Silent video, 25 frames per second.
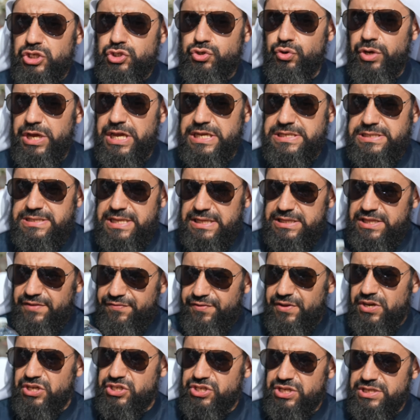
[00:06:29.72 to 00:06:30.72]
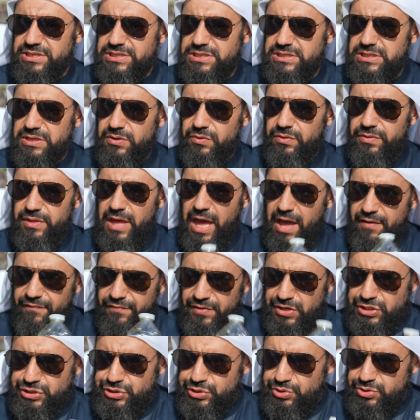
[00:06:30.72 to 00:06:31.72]
issue is the definitions. They
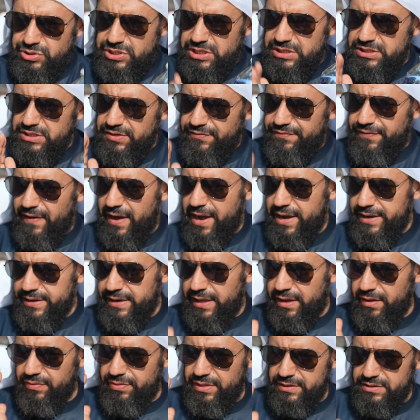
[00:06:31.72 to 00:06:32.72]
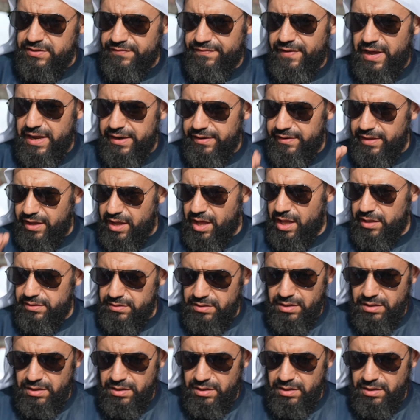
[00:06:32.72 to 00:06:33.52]
have issues in defining the divine, the God.